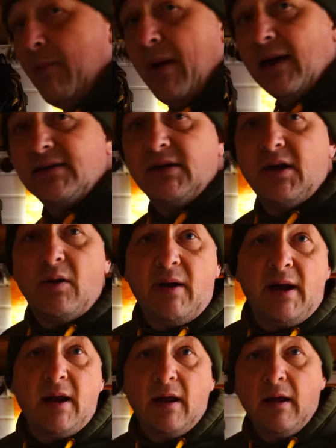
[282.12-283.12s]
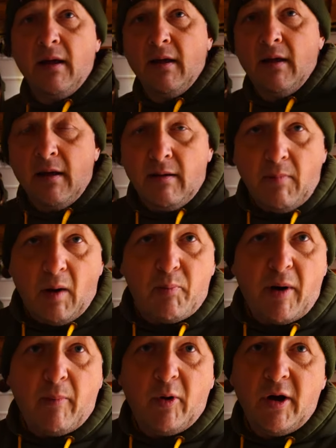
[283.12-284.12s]
back to doing my
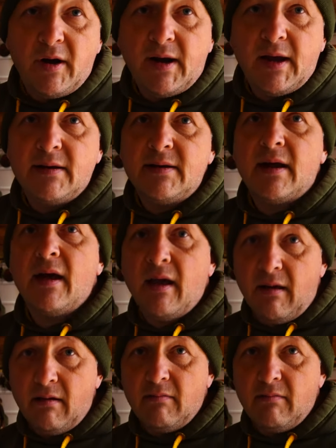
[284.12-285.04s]
prep work, and uh,